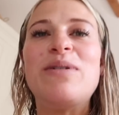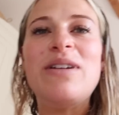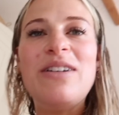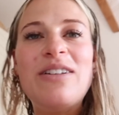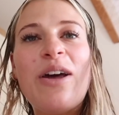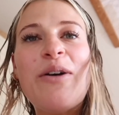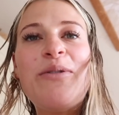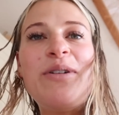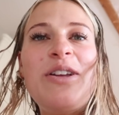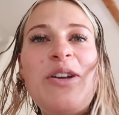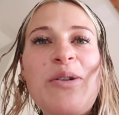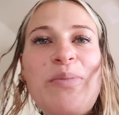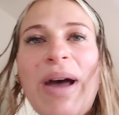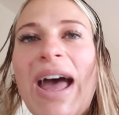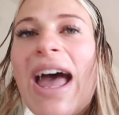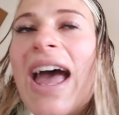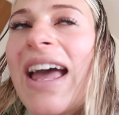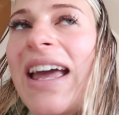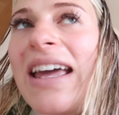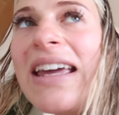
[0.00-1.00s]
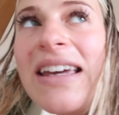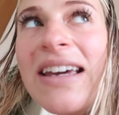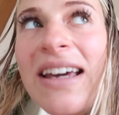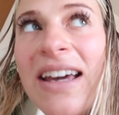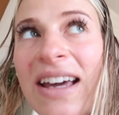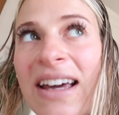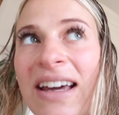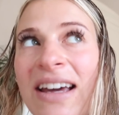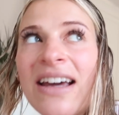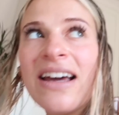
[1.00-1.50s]
but you know when you pay
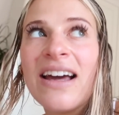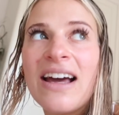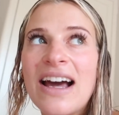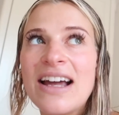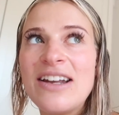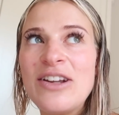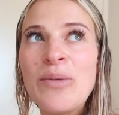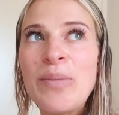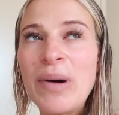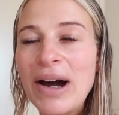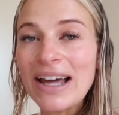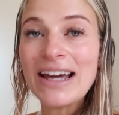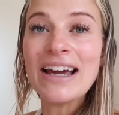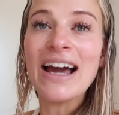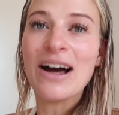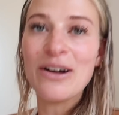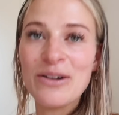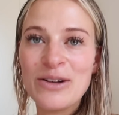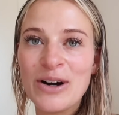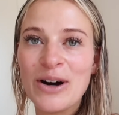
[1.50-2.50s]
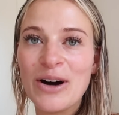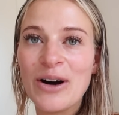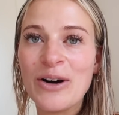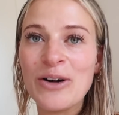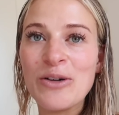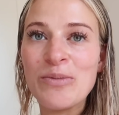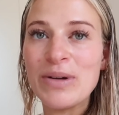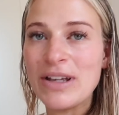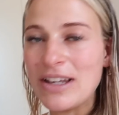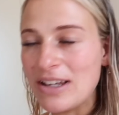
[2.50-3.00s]
and you're buying
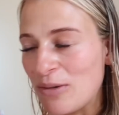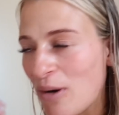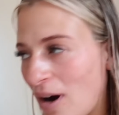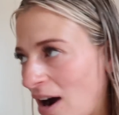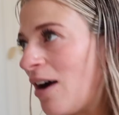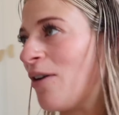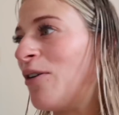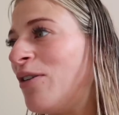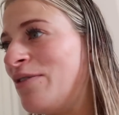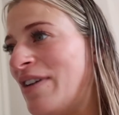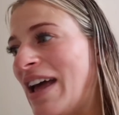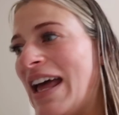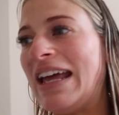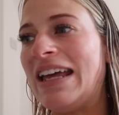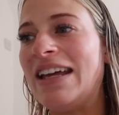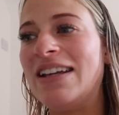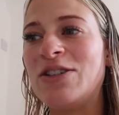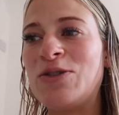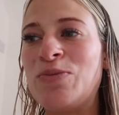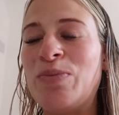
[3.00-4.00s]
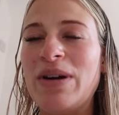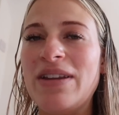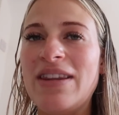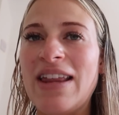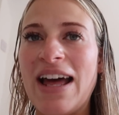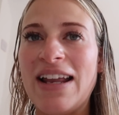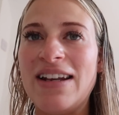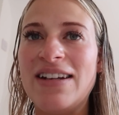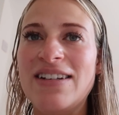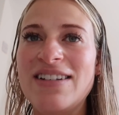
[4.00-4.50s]
alcohol but you are of age, but
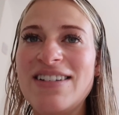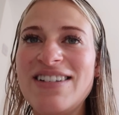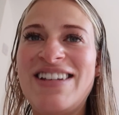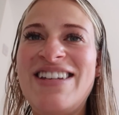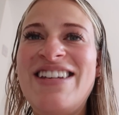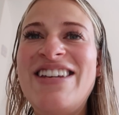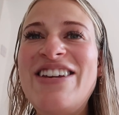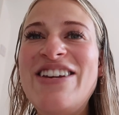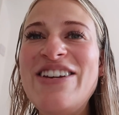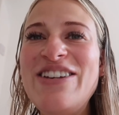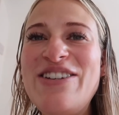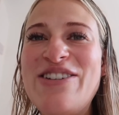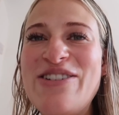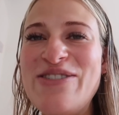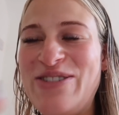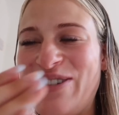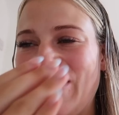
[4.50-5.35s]
then you